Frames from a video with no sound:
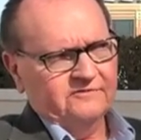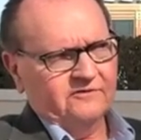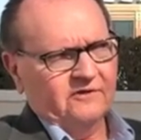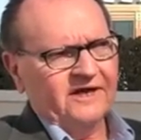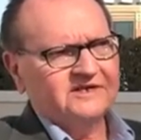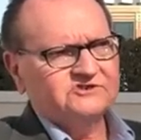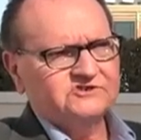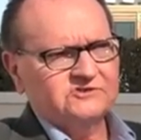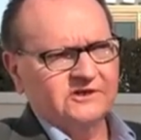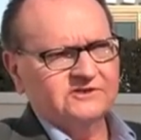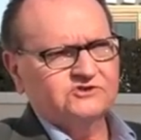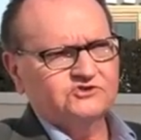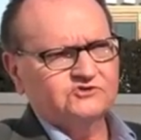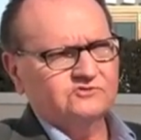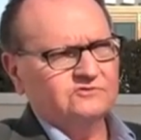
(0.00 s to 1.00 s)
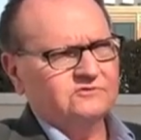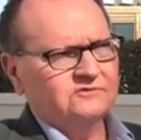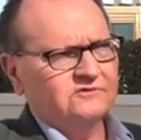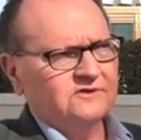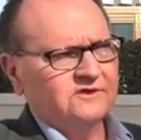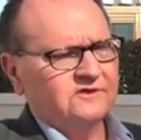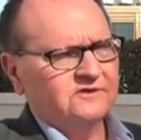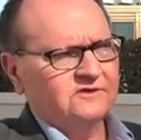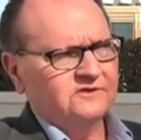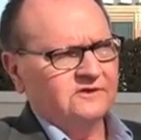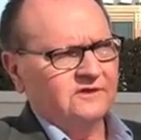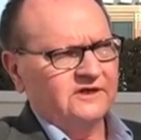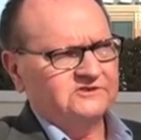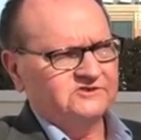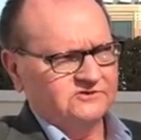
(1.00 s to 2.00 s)
The last
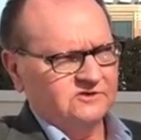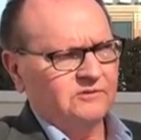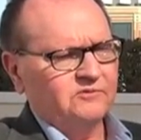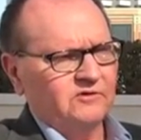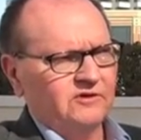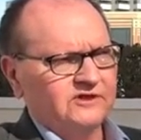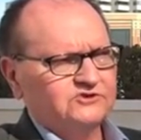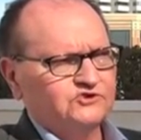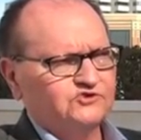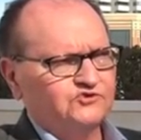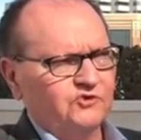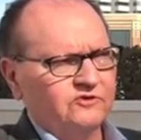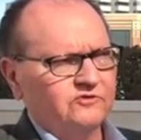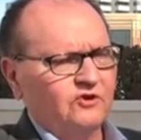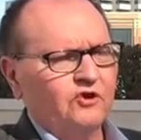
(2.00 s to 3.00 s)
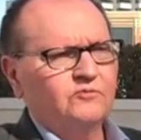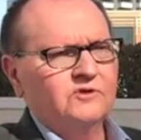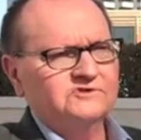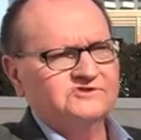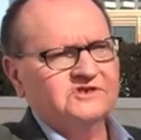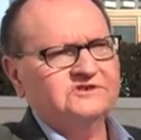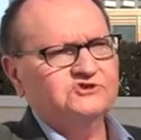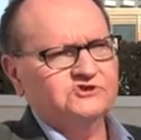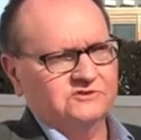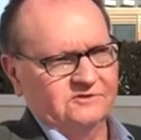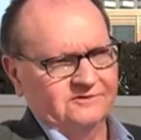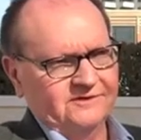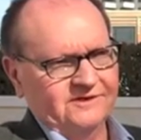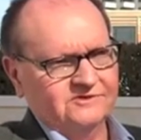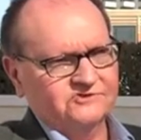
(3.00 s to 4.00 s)
couple of lectures are on globalization
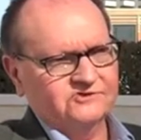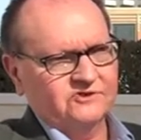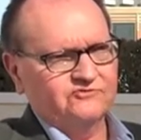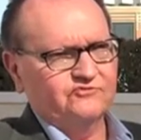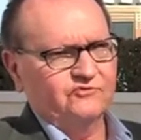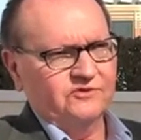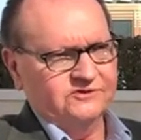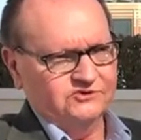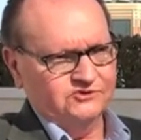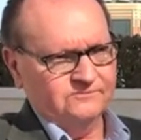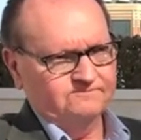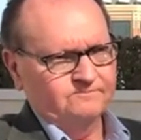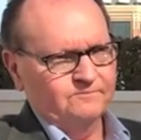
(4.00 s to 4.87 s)
and Southern religion,